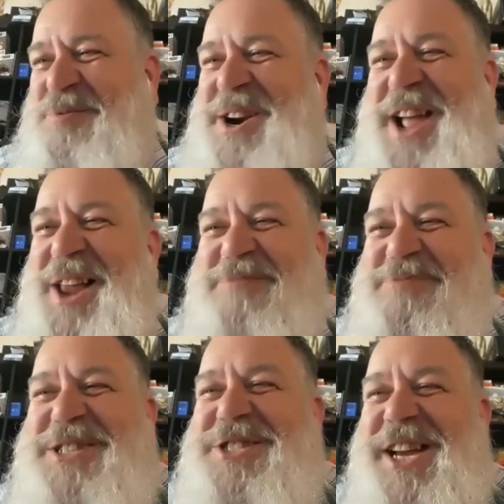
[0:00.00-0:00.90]
Weird Al
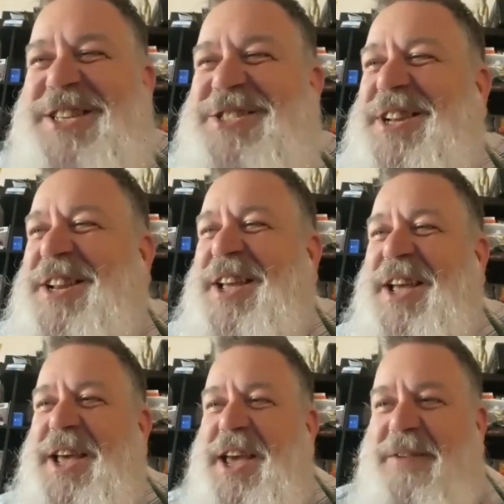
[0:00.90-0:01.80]
appreciation. And
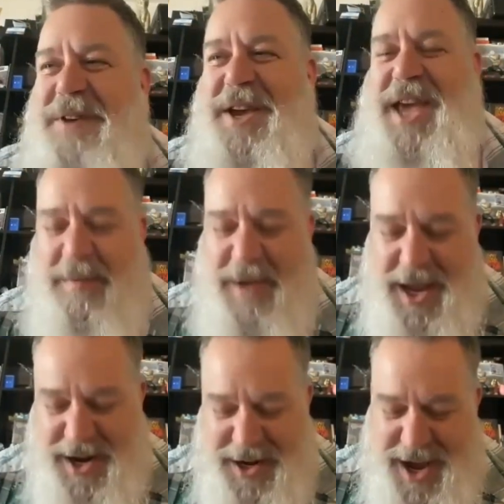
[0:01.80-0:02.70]
if you came
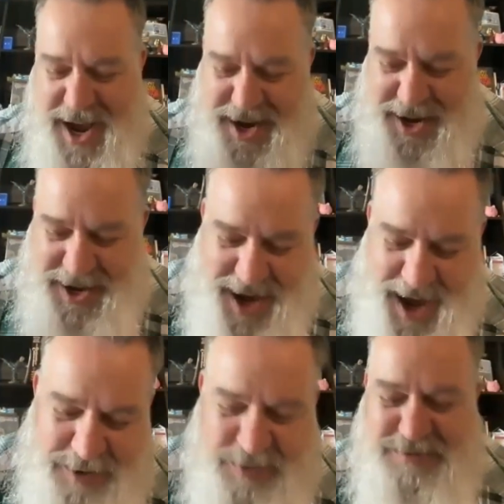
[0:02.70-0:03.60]
in and you you
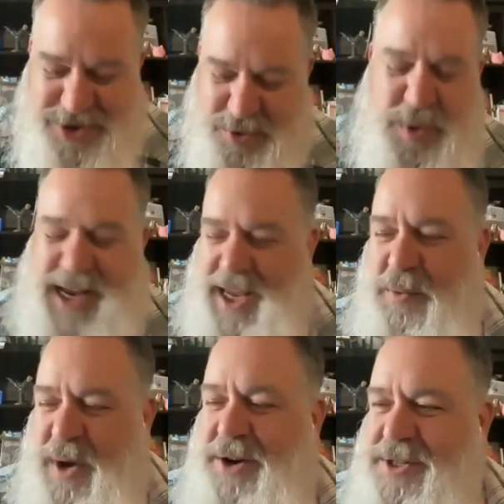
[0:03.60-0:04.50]
got a Twinkie
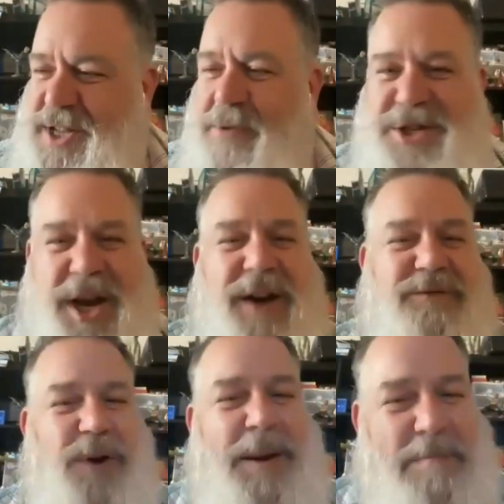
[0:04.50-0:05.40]
Wiener sandwich, you got a
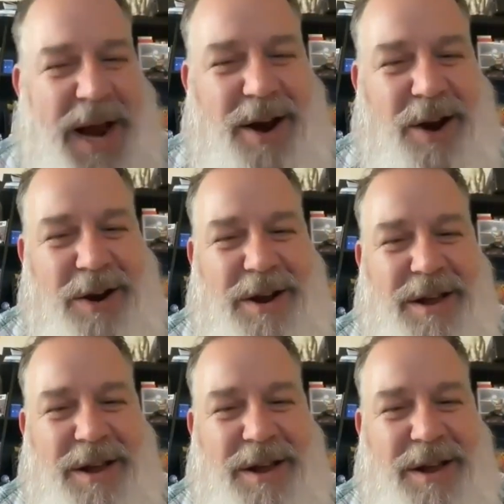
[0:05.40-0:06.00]
free beer.